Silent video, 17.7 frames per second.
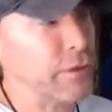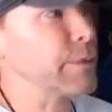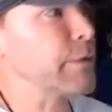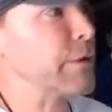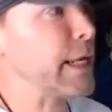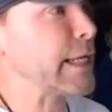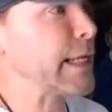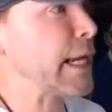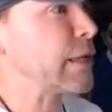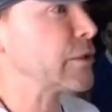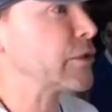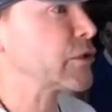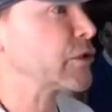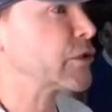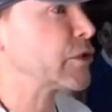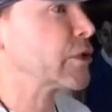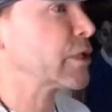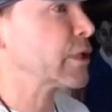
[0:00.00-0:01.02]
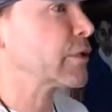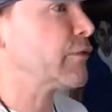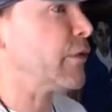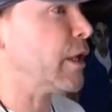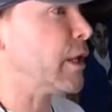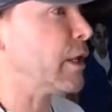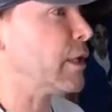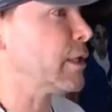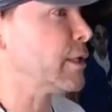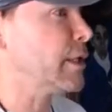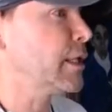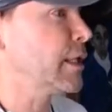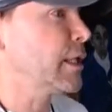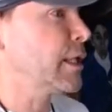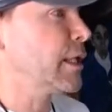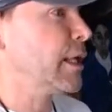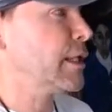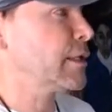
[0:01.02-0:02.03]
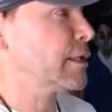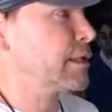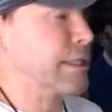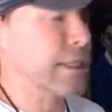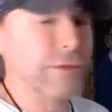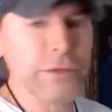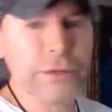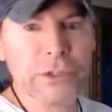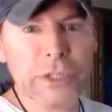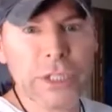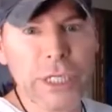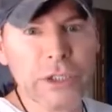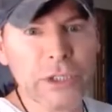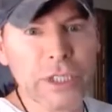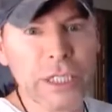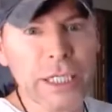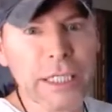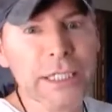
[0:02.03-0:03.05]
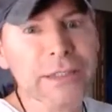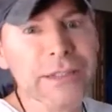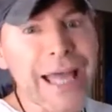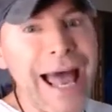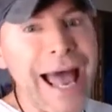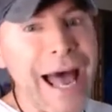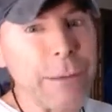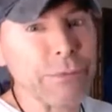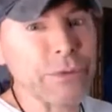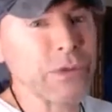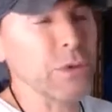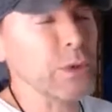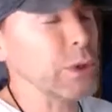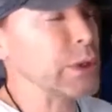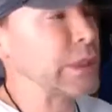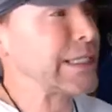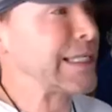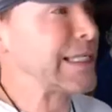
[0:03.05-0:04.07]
But right now it's turning fall, and the leaves are changing, and it's absolutely